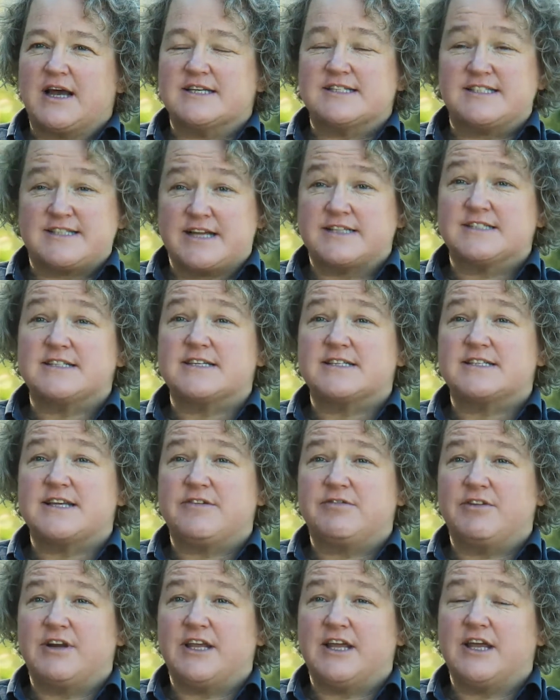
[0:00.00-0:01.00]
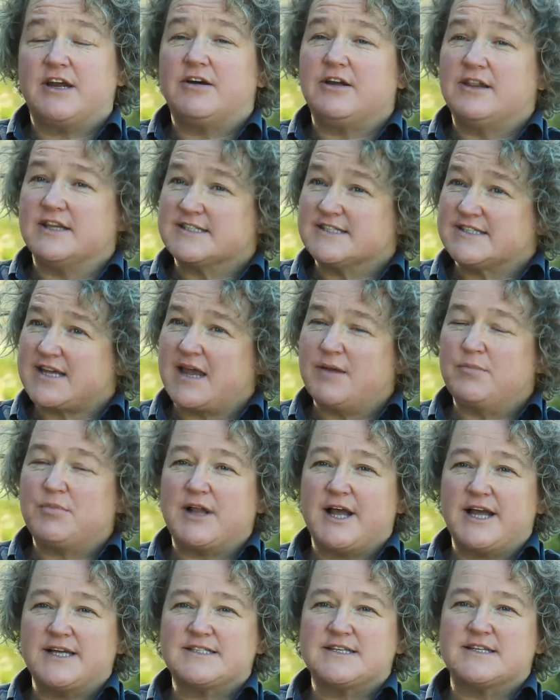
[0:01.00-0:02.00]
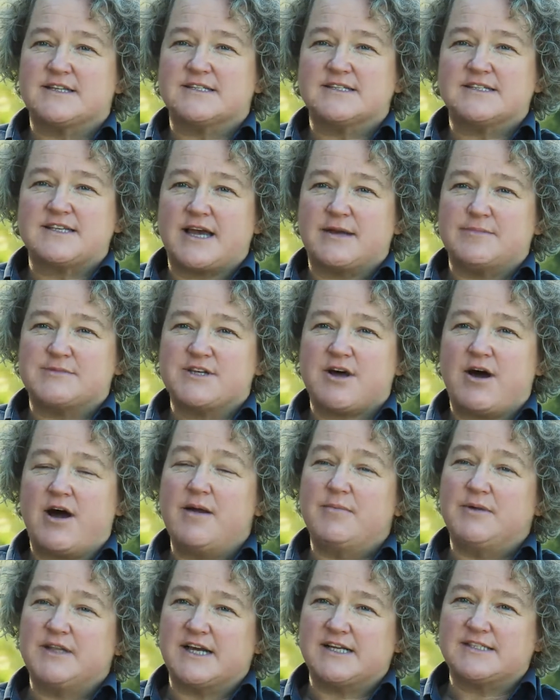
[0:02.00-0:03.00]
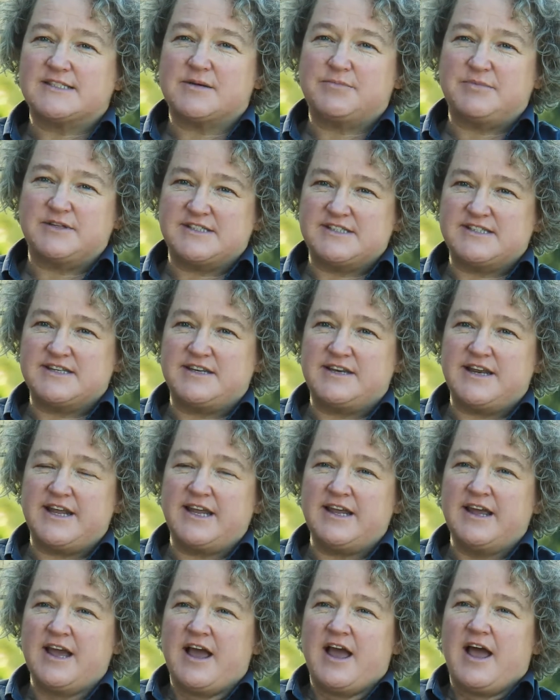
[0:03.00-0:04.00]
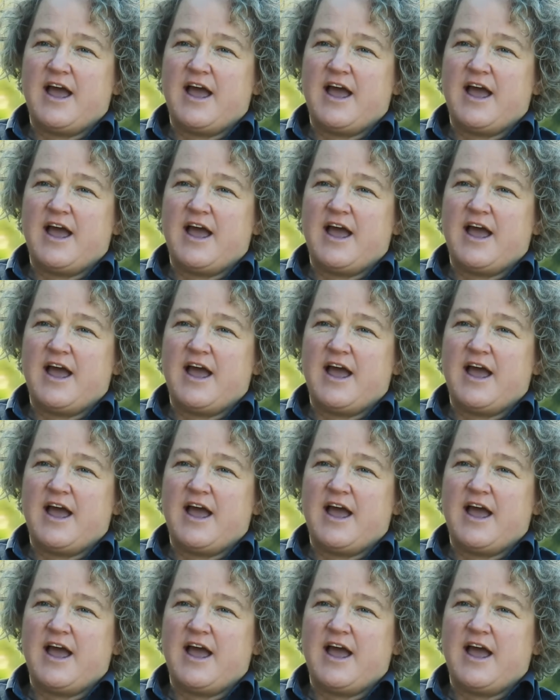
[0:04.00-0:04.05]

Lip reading: a census every year in the same place and the same time, and that's up in Sydney.